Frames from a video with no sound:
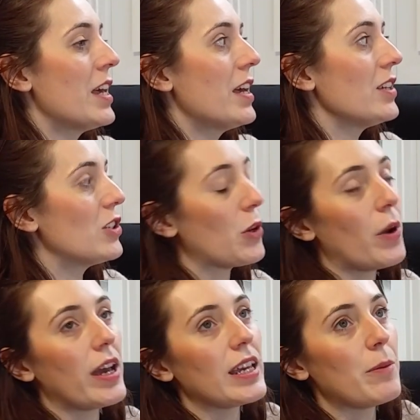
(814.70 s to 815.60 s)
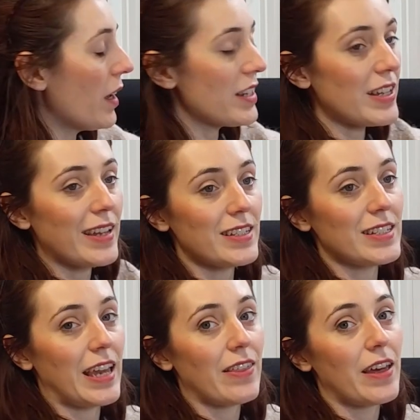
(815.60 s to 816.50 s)
I tacked it
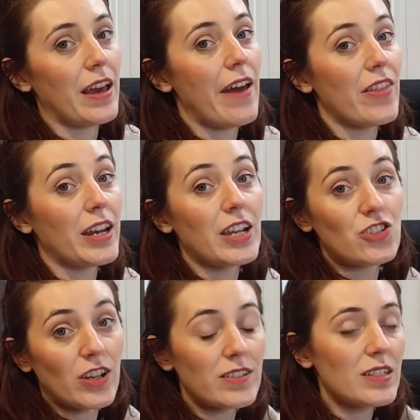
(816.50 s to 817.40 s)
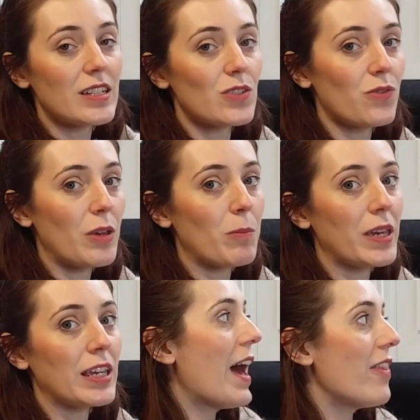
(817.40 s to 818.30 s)
together and then I adjusted it to fit
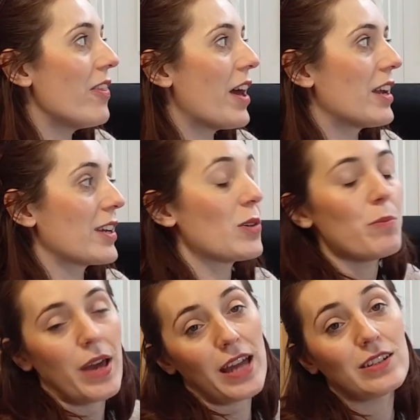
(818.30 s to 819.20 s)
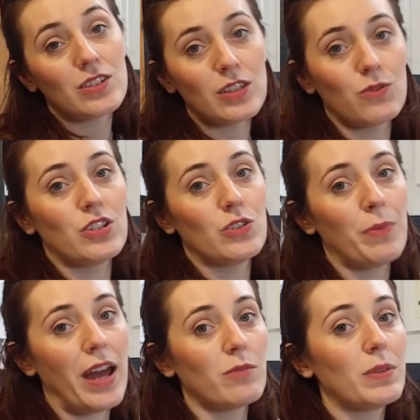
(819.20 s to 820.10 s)
me, and then I compared it to the original
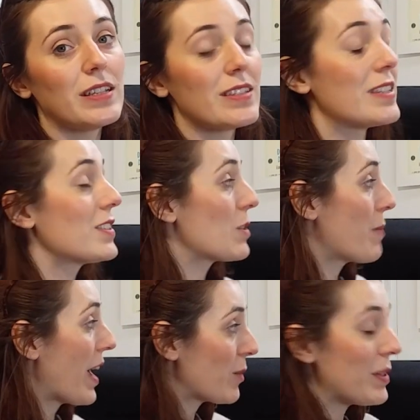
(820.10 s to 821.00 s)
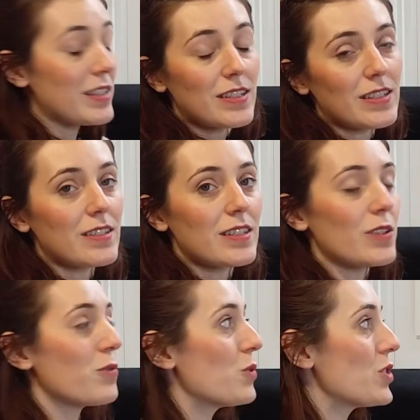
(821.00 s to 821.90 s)
pattern pieces. So the back pieces are still
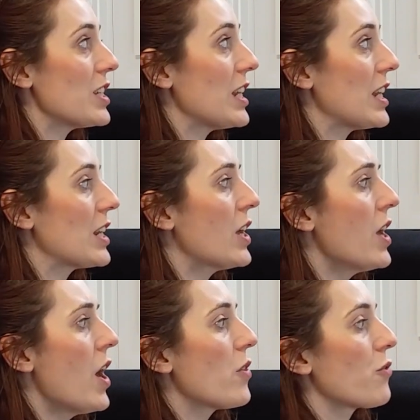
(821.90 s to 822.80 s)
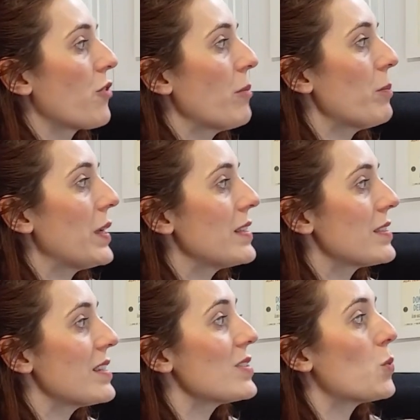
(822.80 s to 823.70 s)
a 14. The front
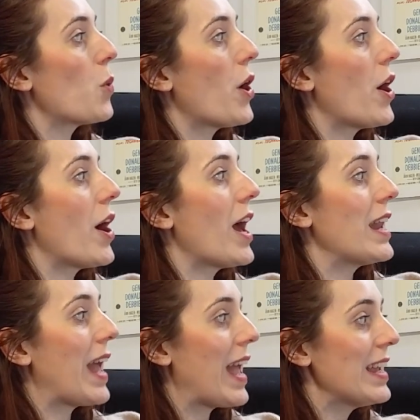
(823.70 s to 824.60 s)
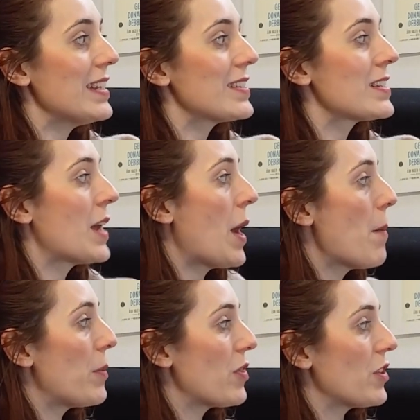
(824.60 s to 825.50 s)
pieces were an 8,
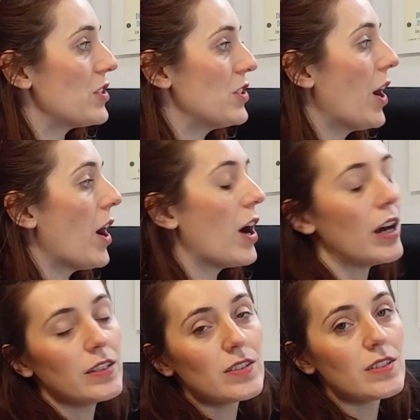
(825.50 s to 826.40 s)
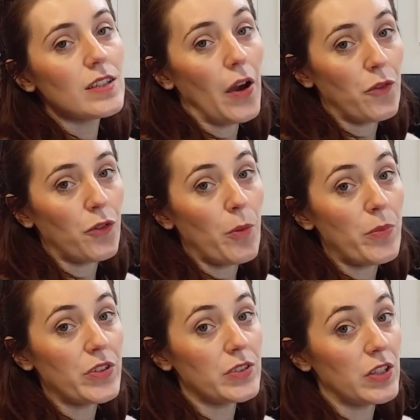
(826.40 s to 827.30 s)
but the darts are from
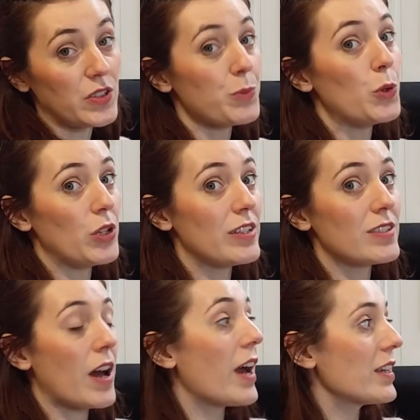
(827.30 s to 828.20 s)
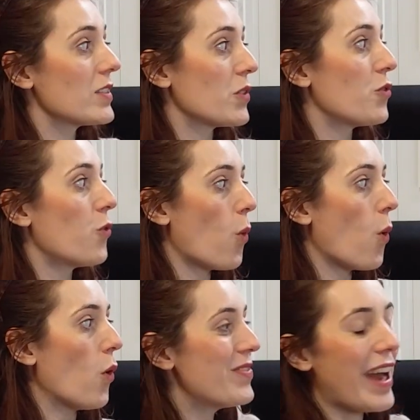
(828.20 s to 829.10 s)
the smallest size, the
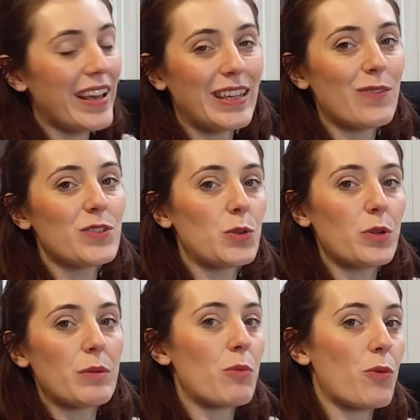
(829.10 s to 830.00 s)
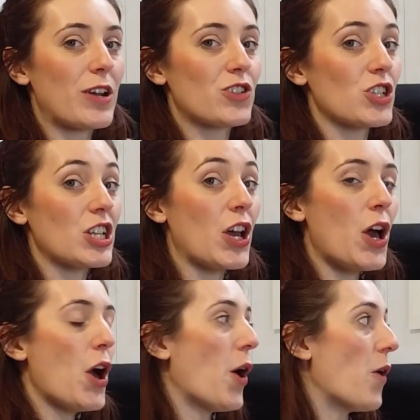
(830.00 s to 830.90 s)
4. That gives you an impression
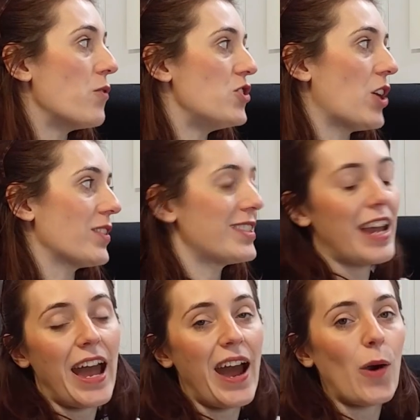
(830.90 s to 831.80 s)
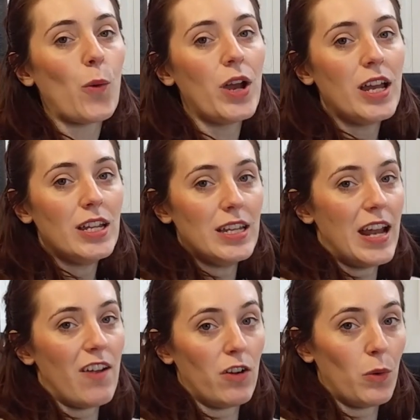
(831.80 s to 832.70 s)
of just how
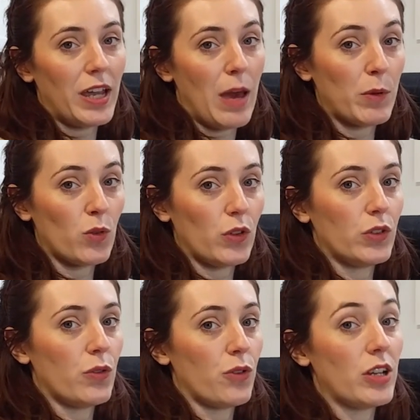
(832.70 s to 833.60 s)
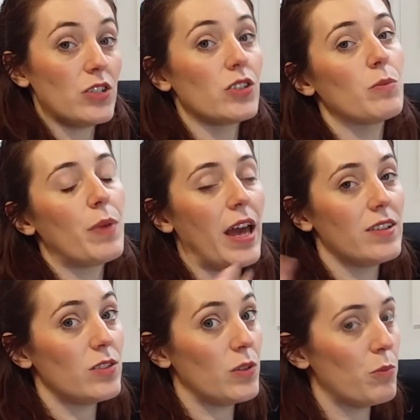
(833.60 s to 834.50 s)
narrow I am across the front
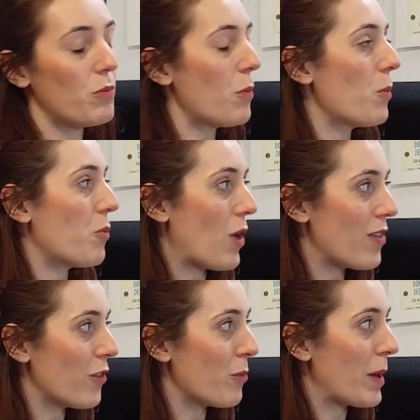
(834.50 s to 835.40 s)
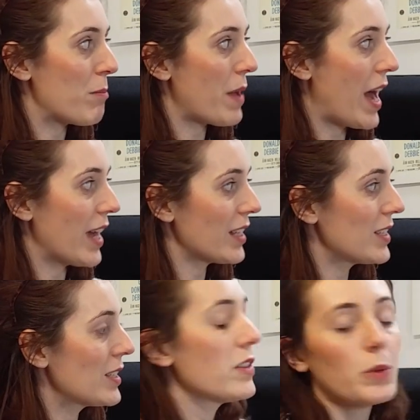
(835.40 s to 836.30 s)
compared to the breadth of my
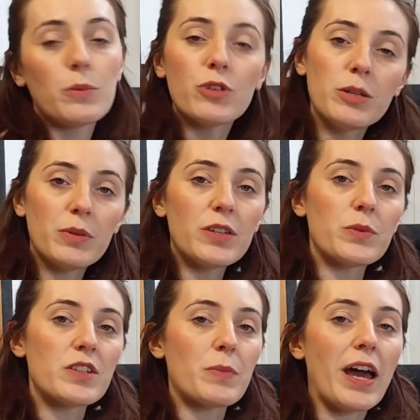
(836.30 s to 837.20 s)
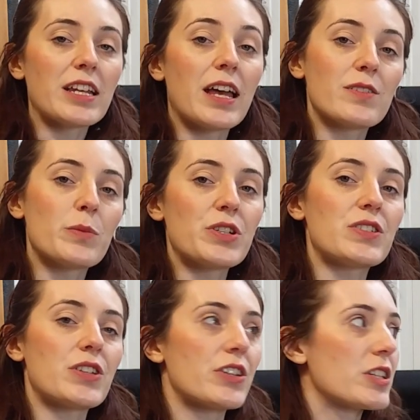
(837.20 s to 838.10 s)
back. So I'm pretty pleased with this pattern as a bodice
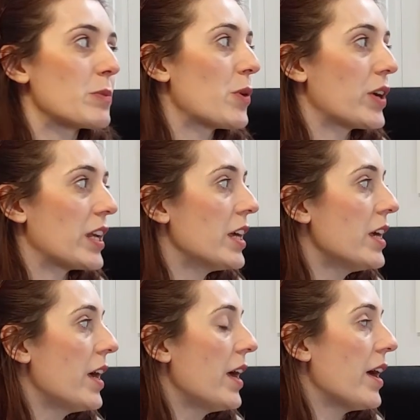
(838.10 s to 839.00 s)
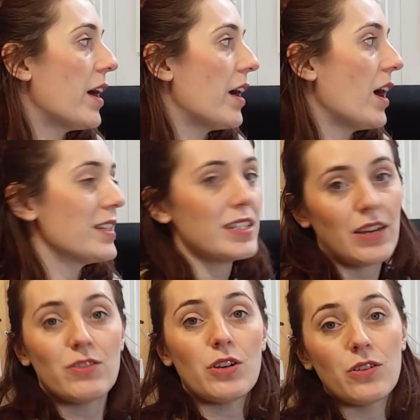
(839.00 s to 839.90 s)
starting point. I did
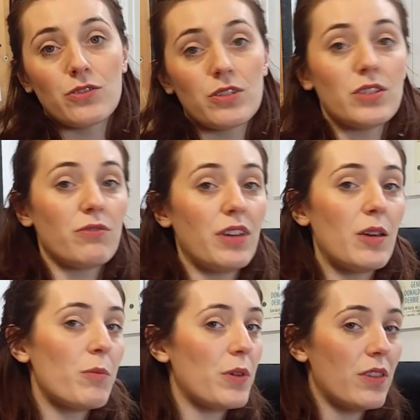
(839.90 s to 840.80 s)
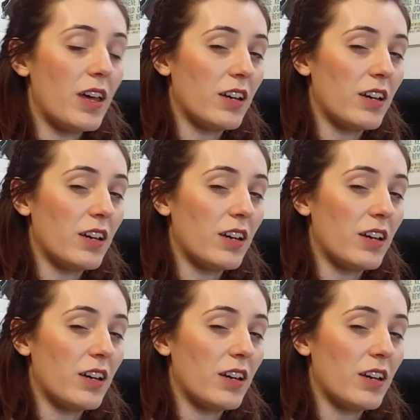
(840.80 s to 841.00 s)
have to alter it to fit, but then I